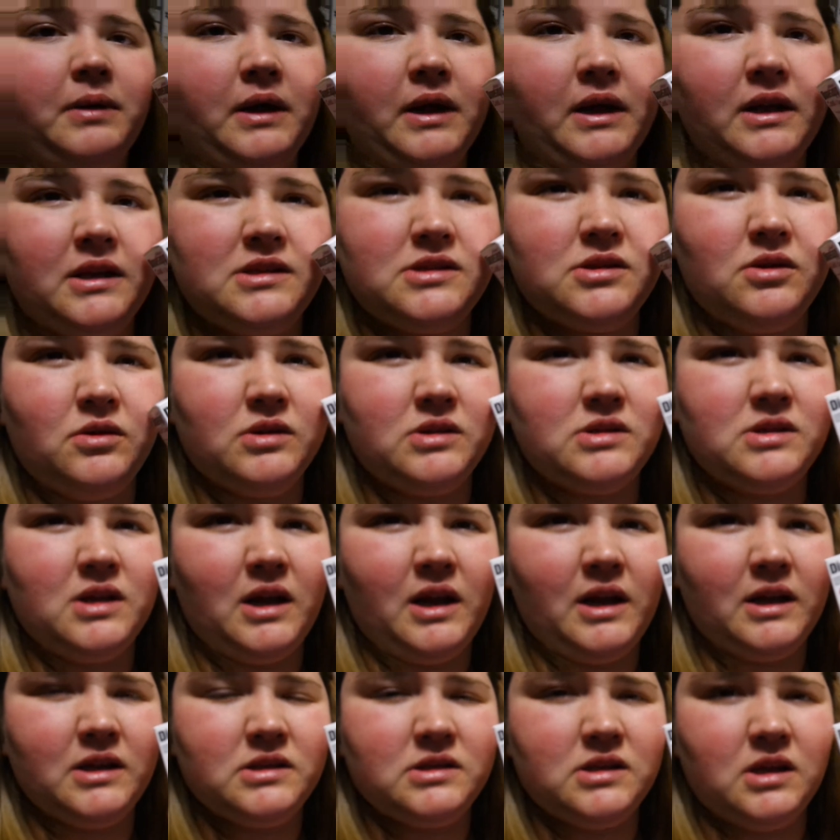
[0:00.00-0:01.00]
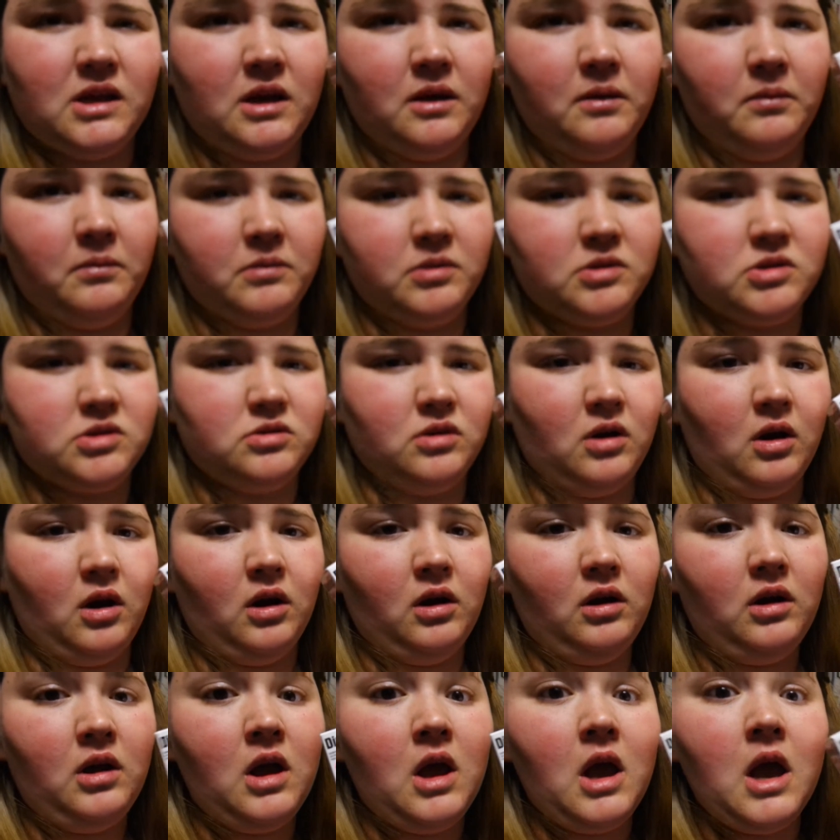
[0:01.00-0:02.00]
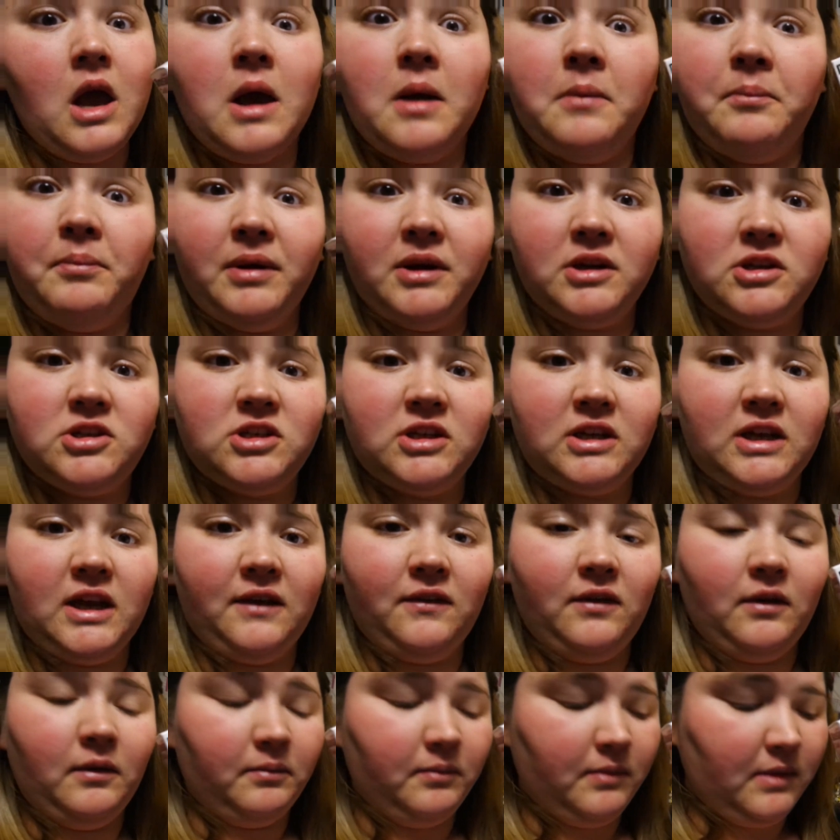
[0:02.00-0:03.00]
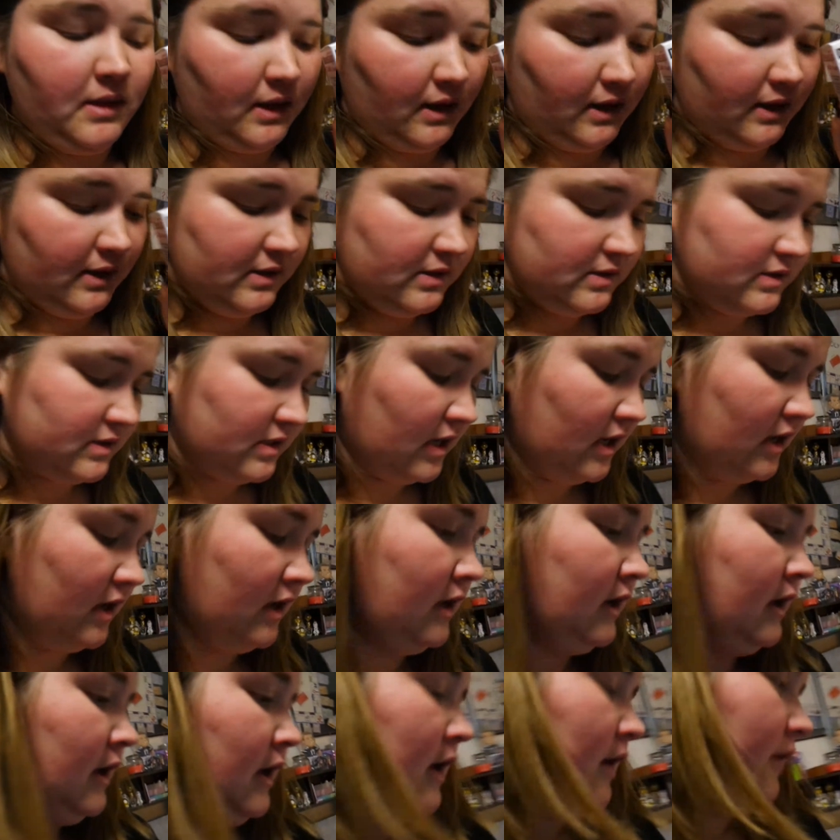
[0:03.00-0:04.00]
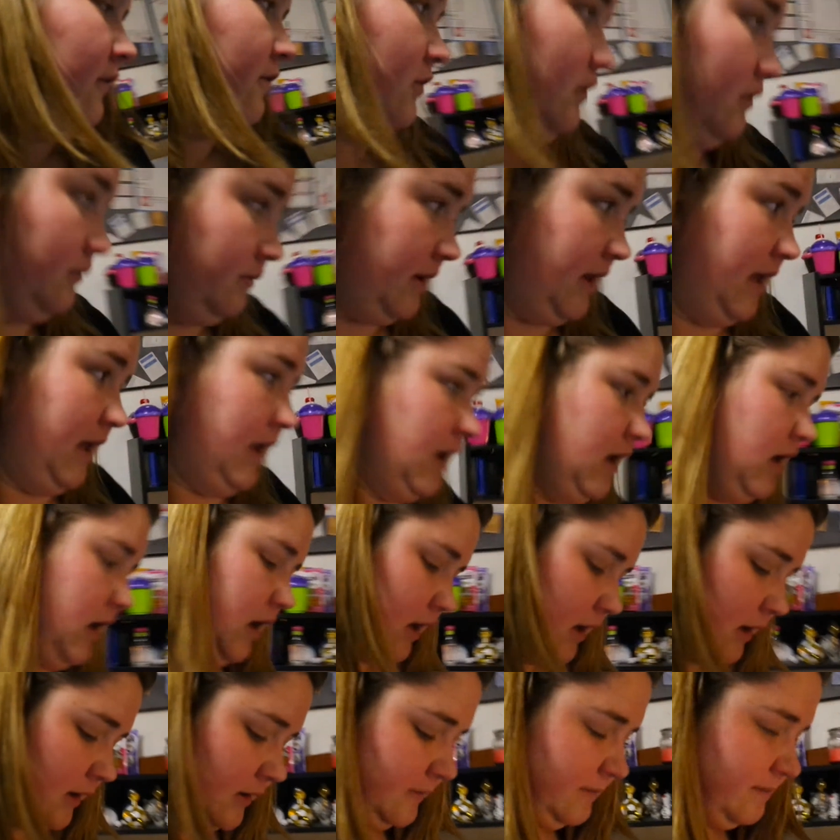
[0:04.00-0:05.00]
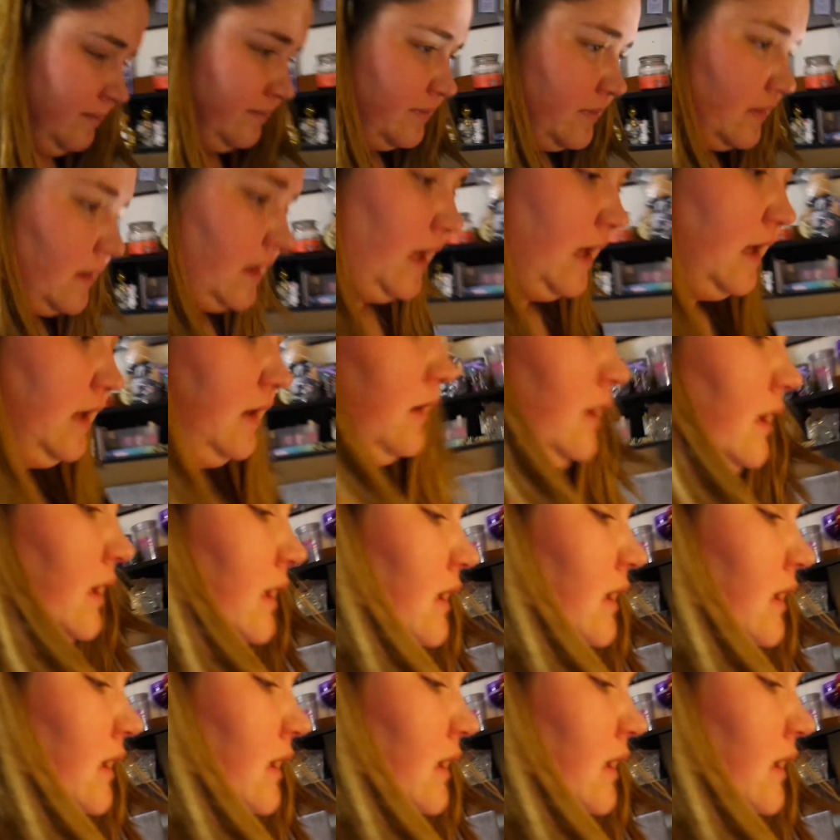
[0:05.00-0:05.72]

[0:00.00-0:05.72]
but it's so it's not as um, strong. But she gave him this for me and